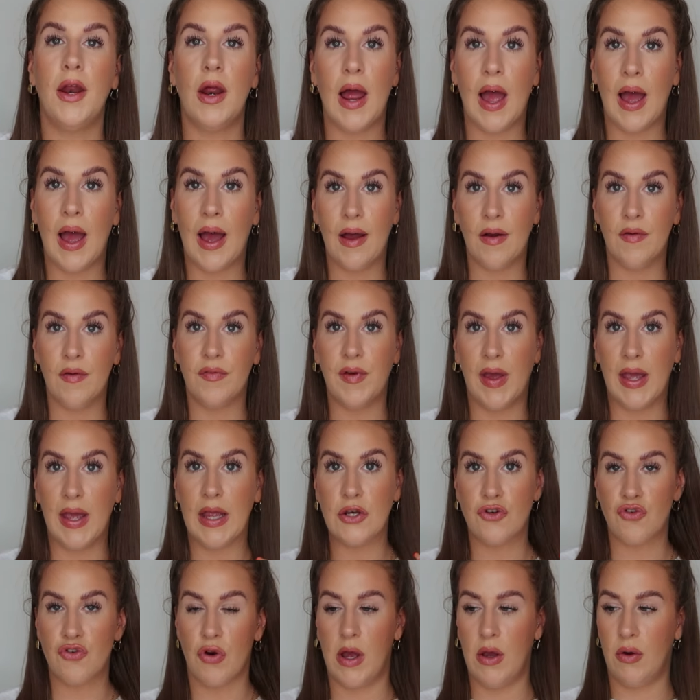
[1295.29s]
don't have
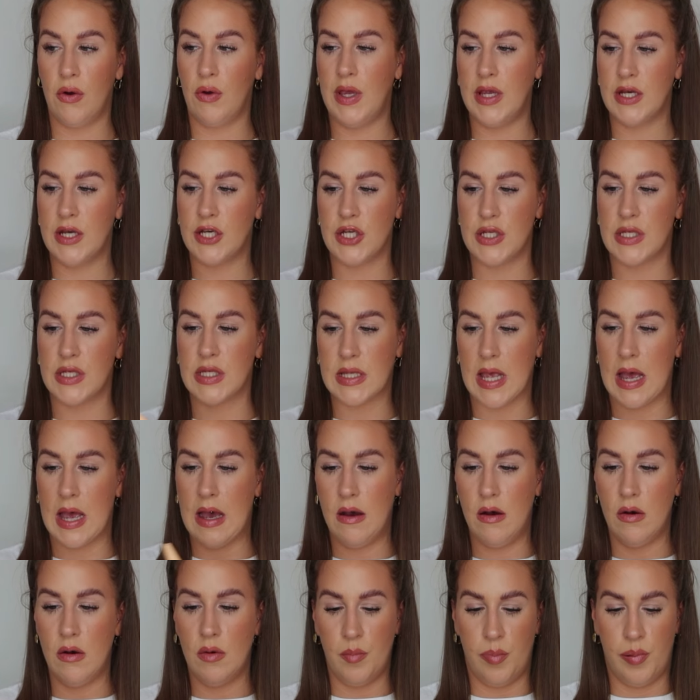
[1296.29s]
a dry or itchy
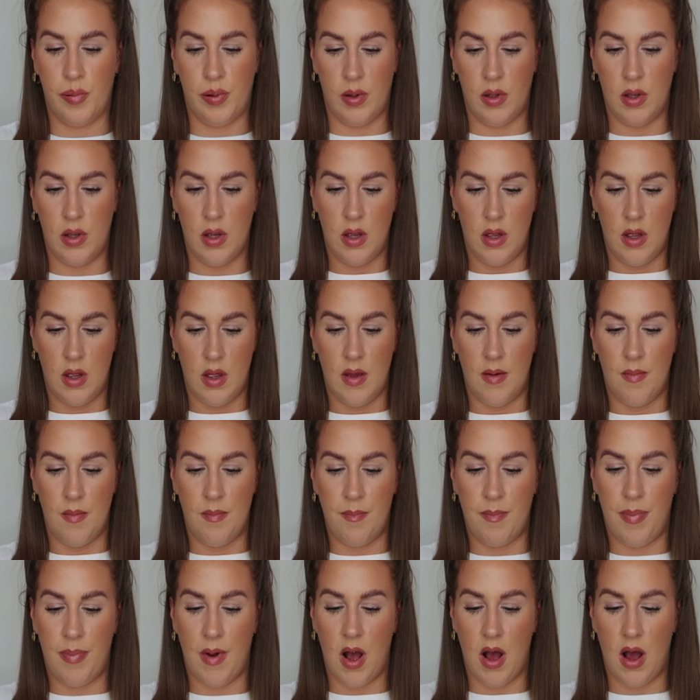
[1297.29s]
scalp,
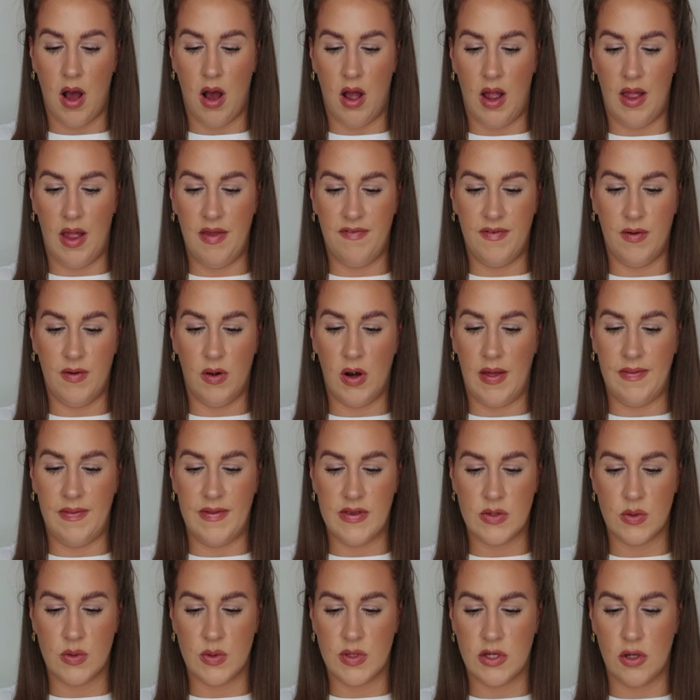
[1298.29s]
but I feel like
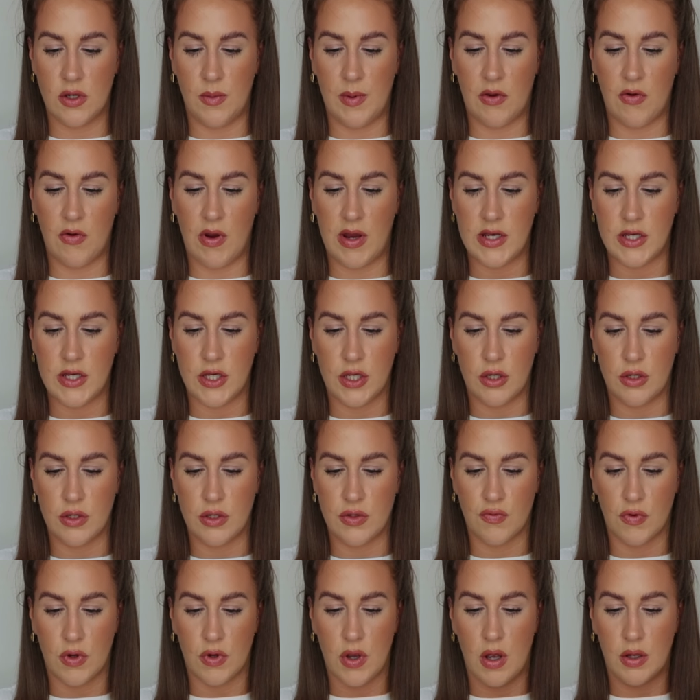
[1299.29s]
this will still be great to
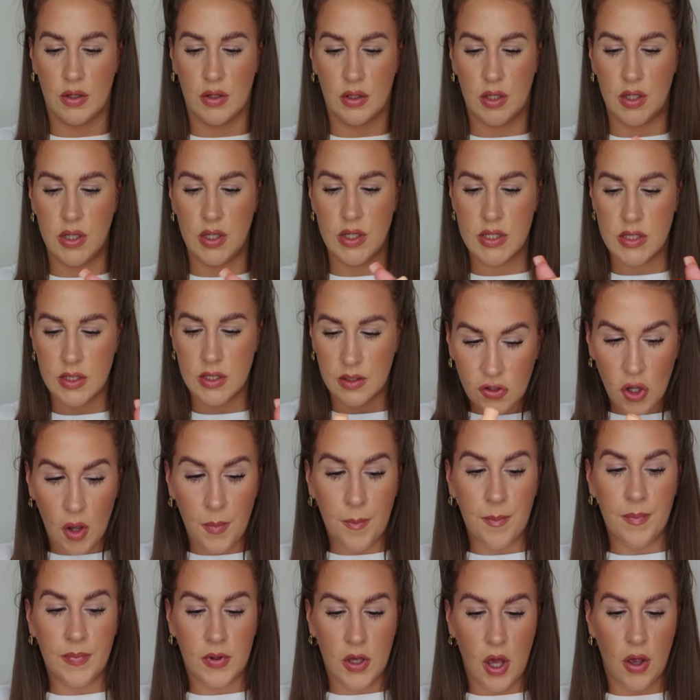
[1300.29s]
use regardless. It's
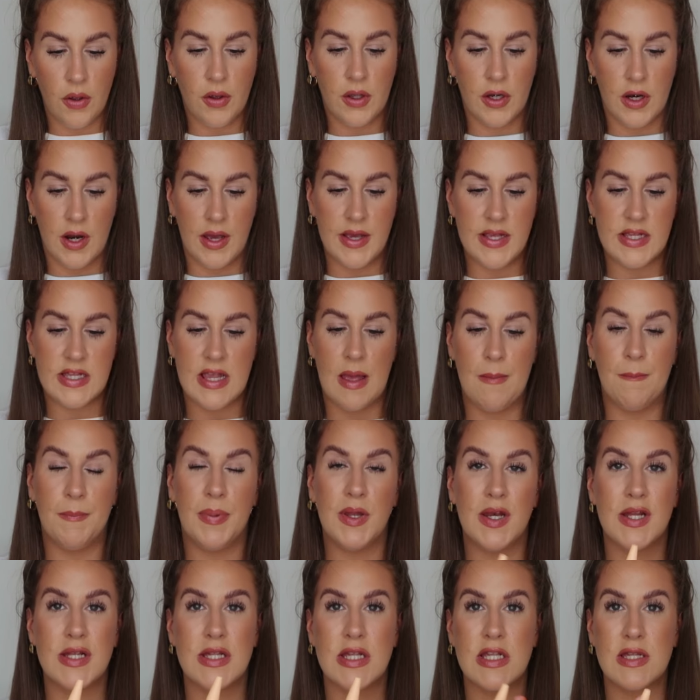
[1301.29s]
got coconutty scent,
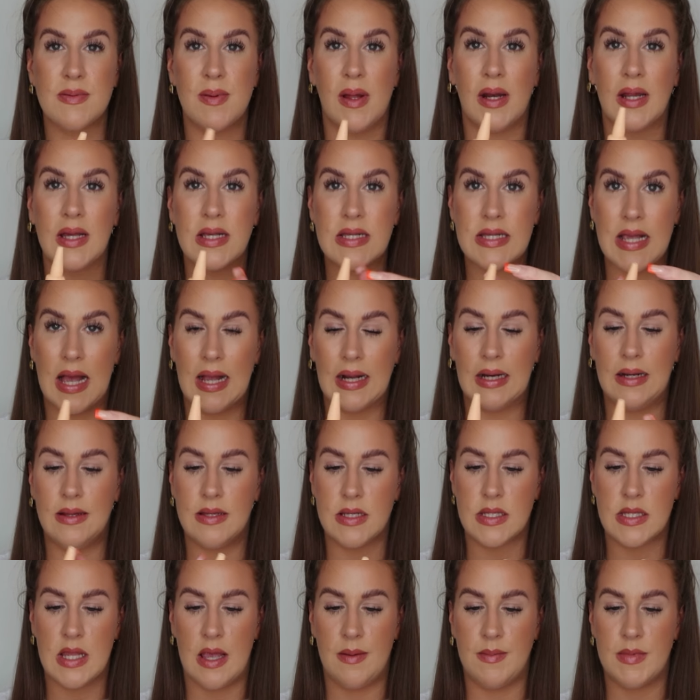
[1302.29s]
but it doesn't smell exactly
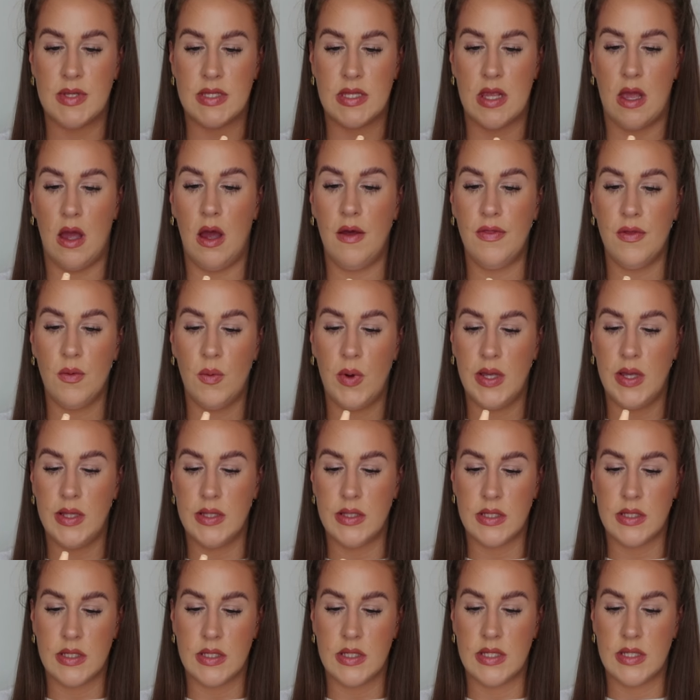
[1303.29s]
the same as their other
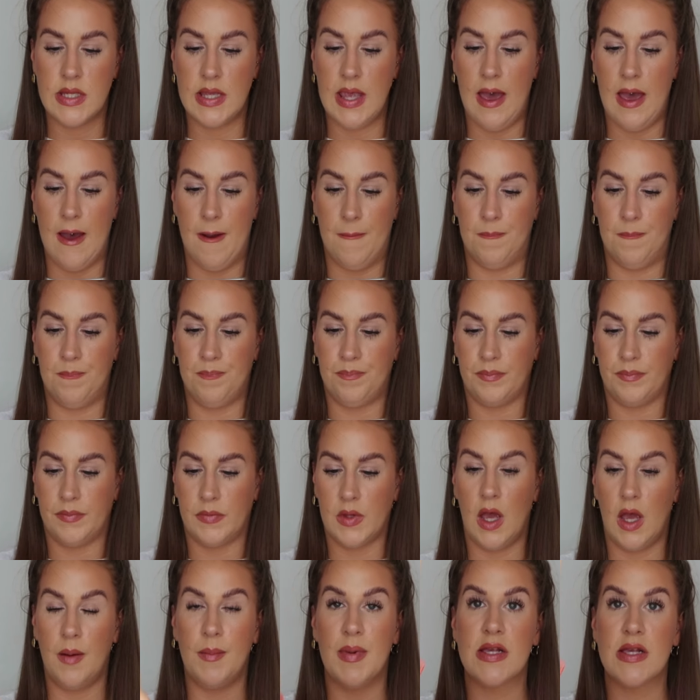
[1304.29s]
ones. So yeah,
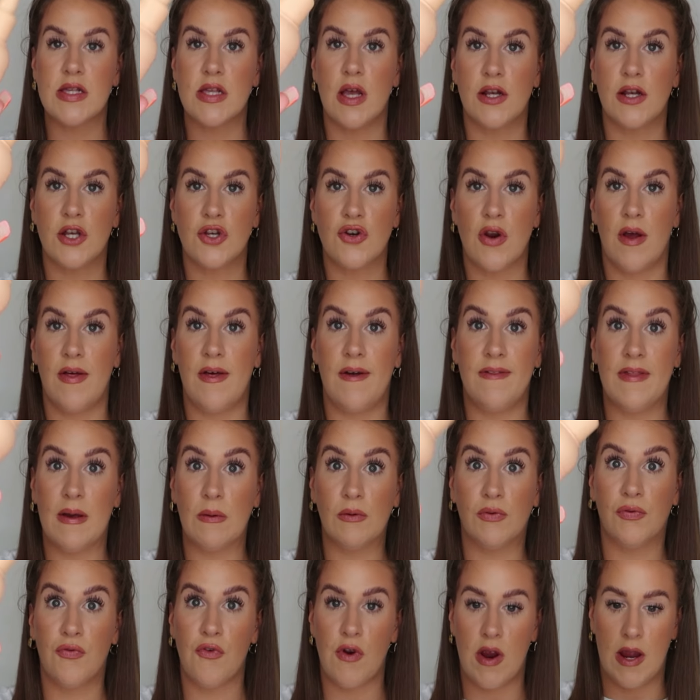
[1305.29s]
I'm excited to try that, and that
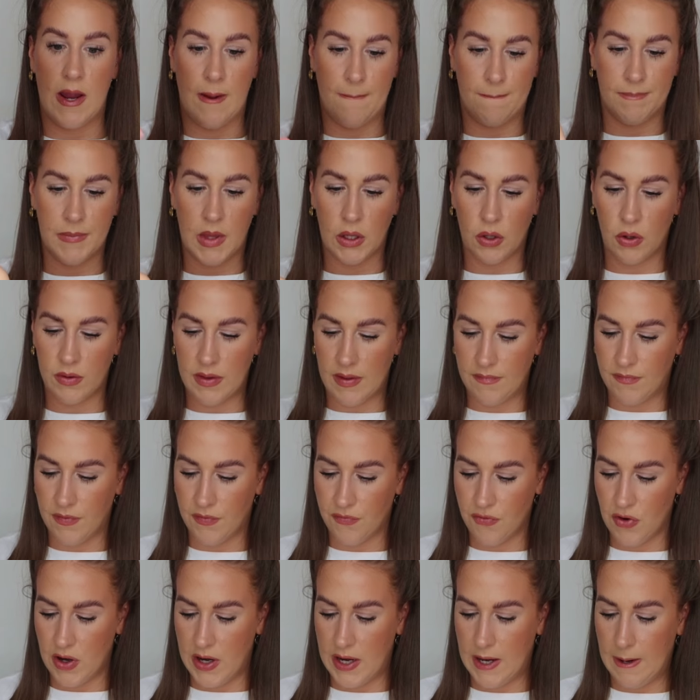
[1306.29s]
was free. I got that for
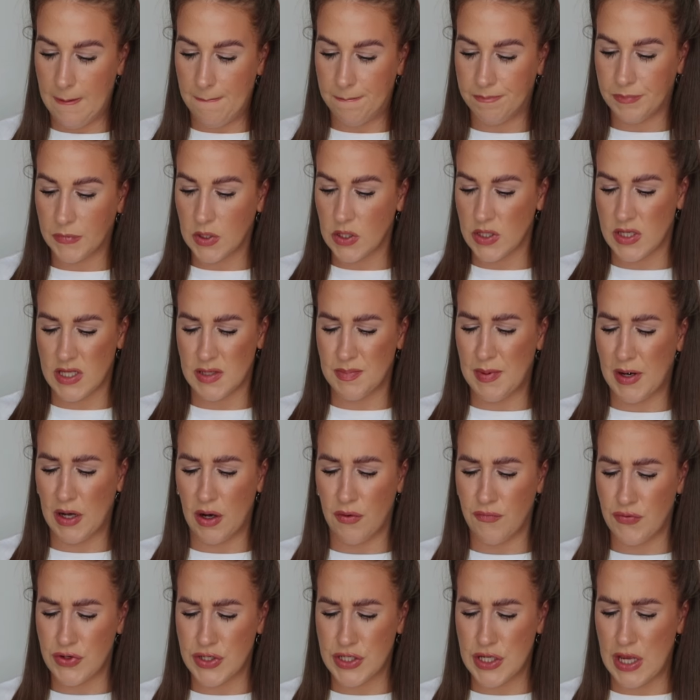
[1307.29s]
free, spent
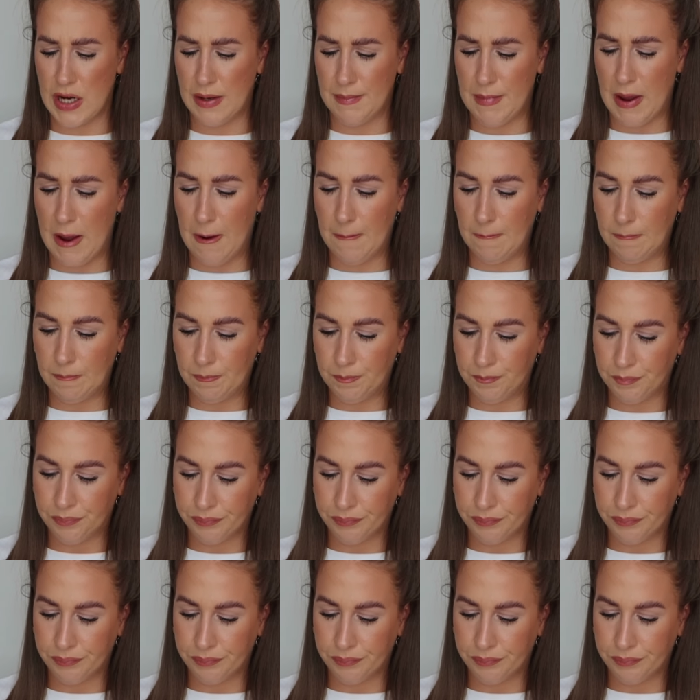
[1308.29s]
over a certain amount.